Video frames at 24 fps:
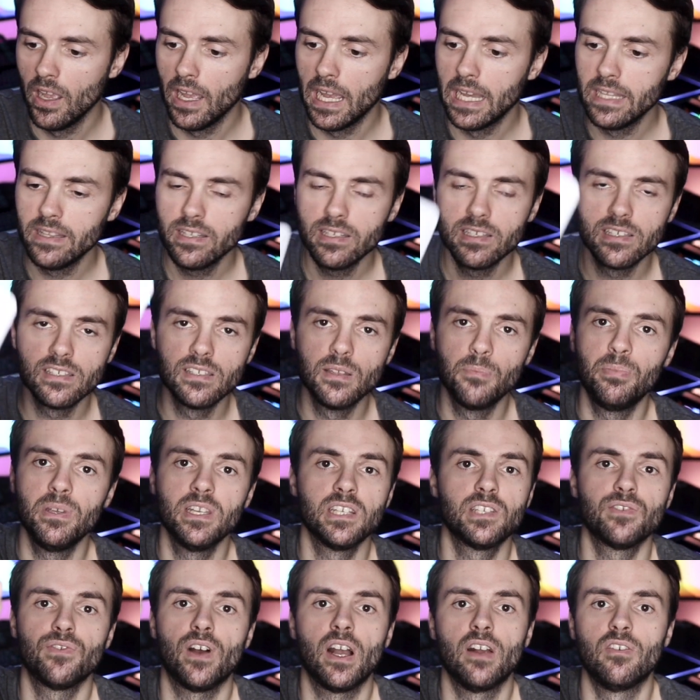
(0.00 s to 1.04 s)
And this is the
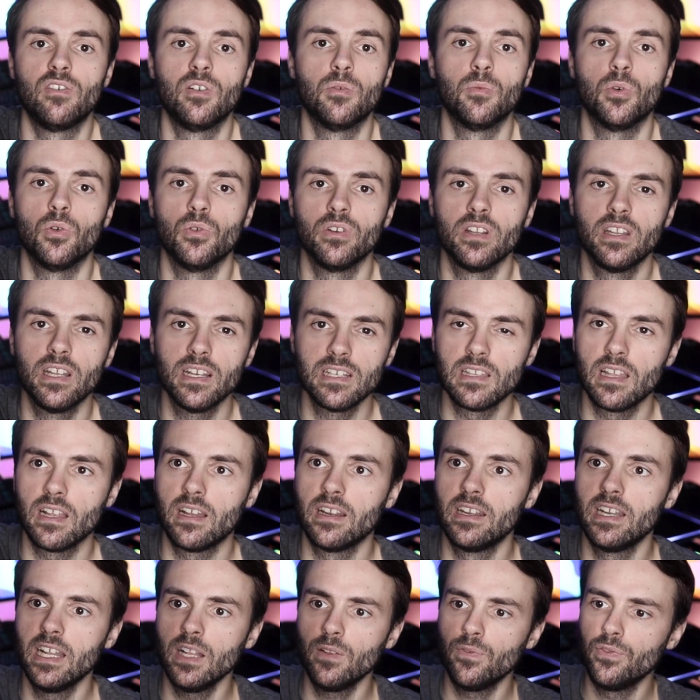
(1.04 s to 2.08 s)
PS5 remote. It has like
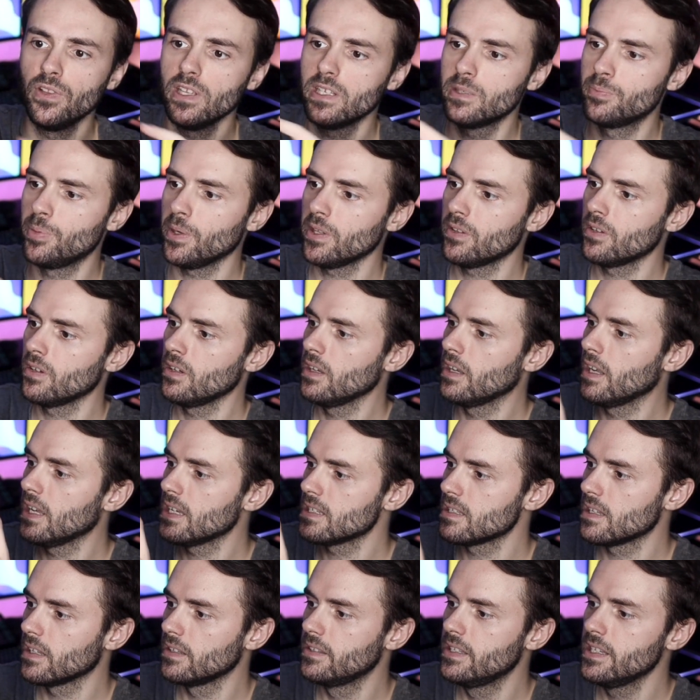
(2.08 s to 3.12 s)
a Netflix button, it
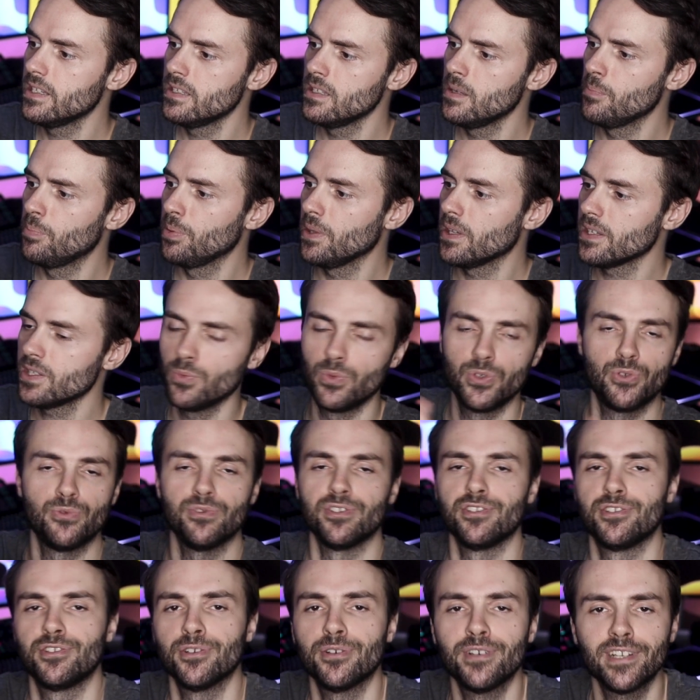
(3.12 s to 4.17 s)
has a Disney Plus, which we
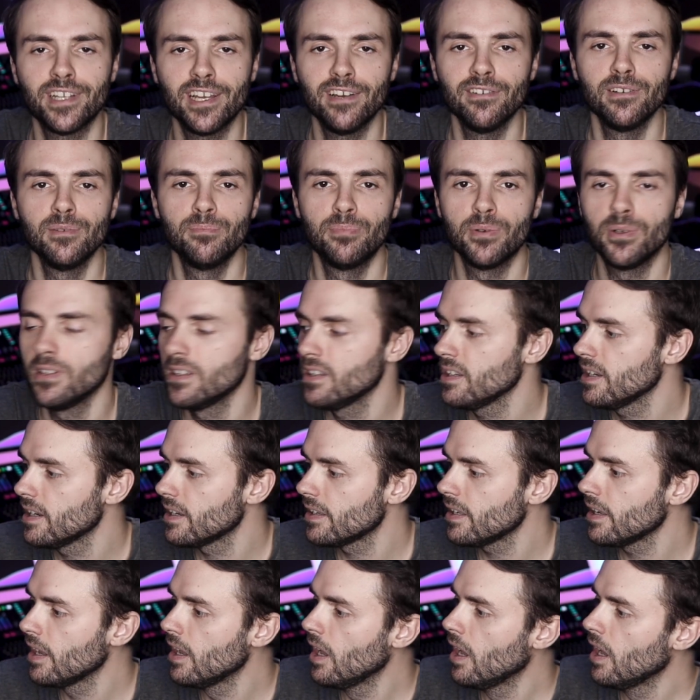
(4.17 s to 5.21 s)
don't have in Poland
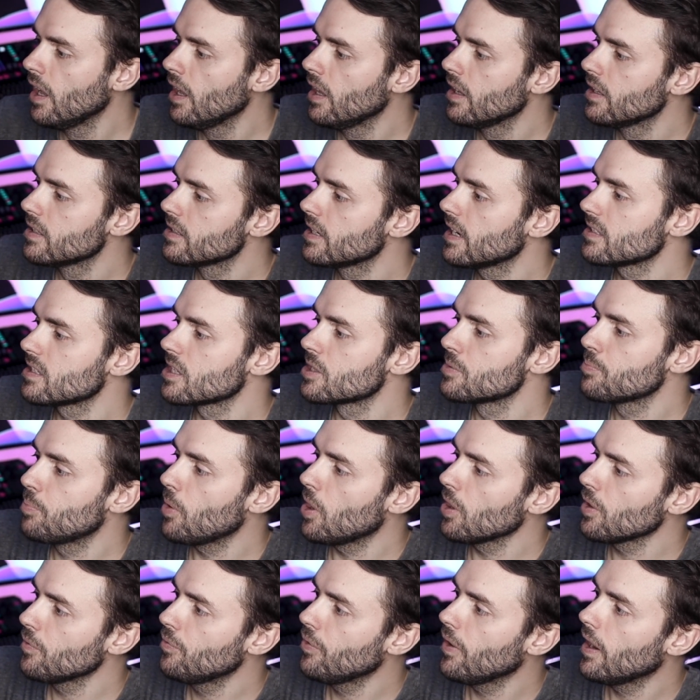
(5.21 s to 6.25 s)
yet. It has a
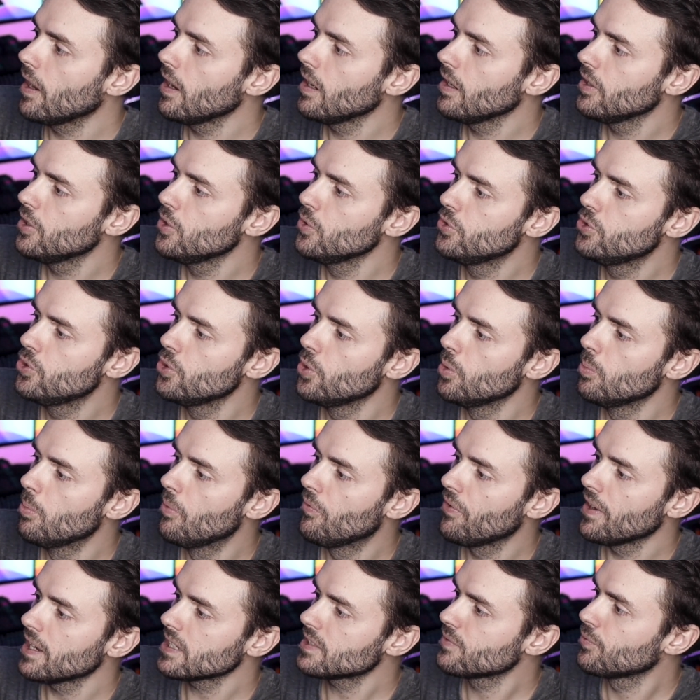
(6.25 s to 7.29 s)
Spotify, YouTube,
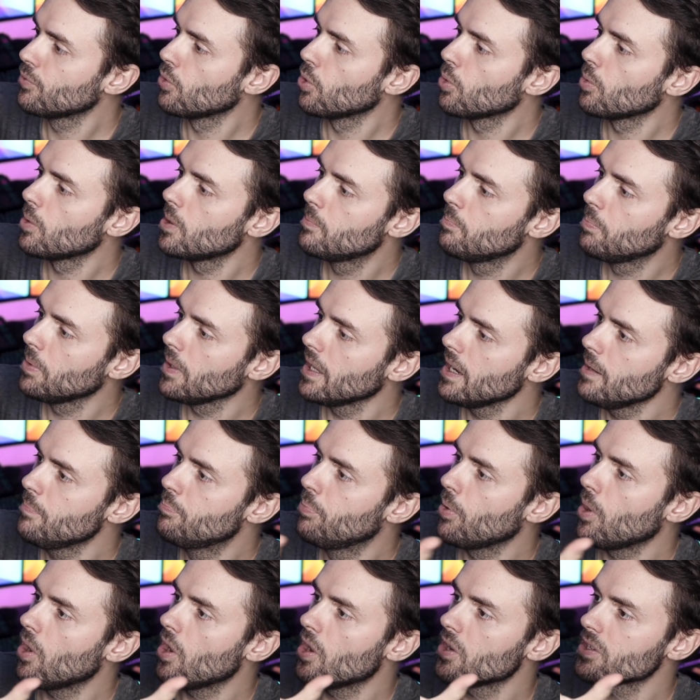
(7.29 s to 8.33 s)
fast forward, play,
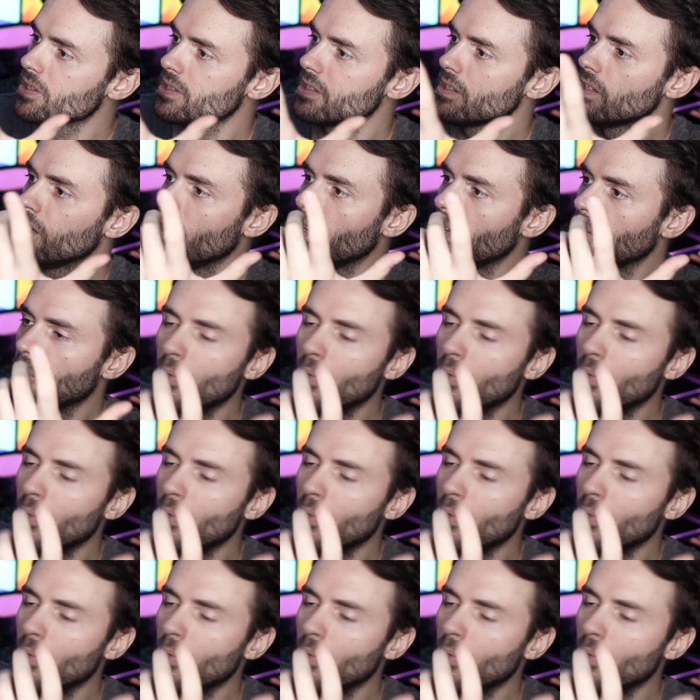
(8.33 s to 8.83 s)
pause.